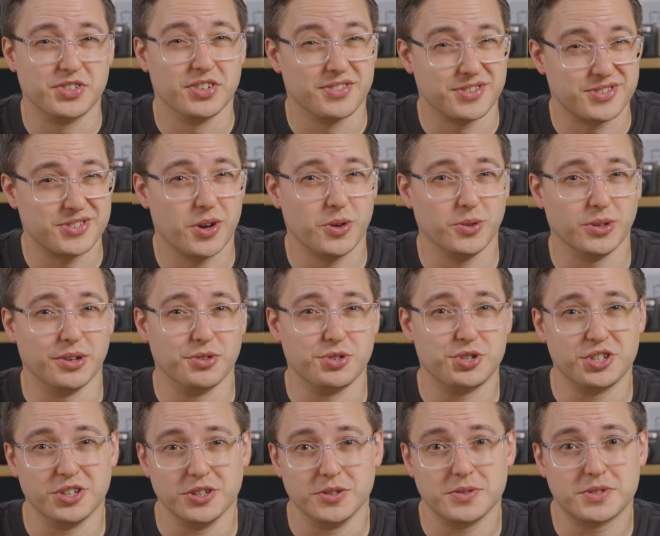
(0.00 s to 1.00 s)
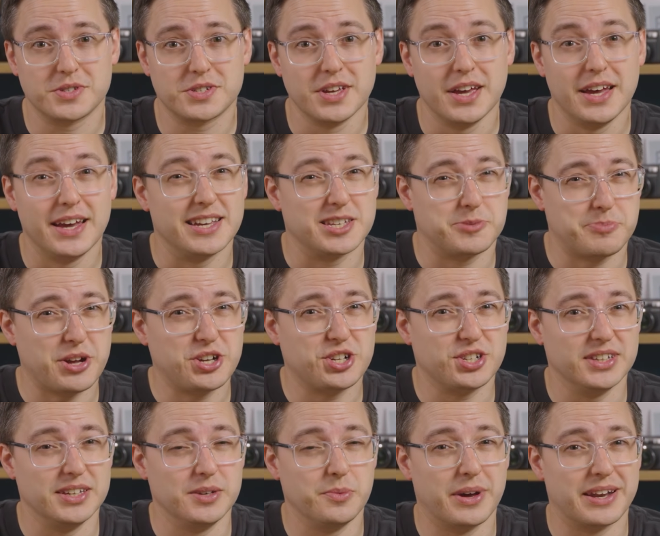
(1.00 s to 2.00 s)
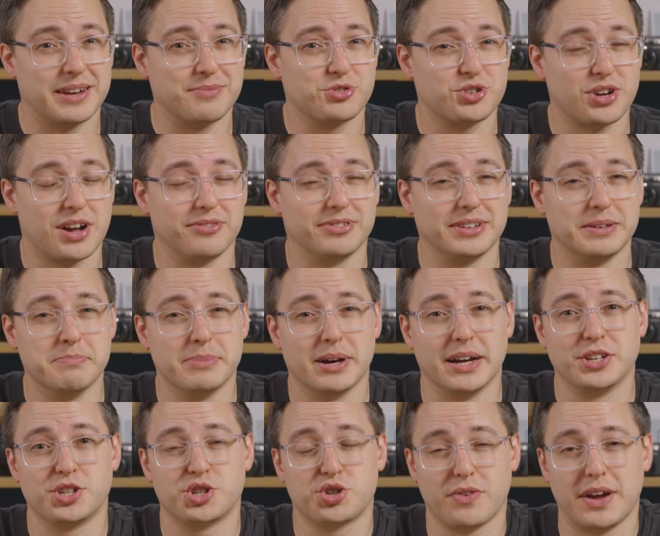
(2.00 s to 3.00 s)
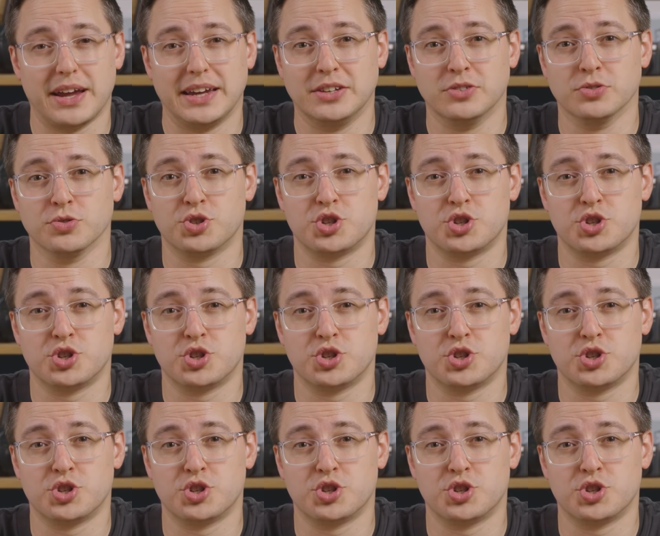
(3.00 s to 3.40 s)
on solo shoots, especially when I'm travelling by train or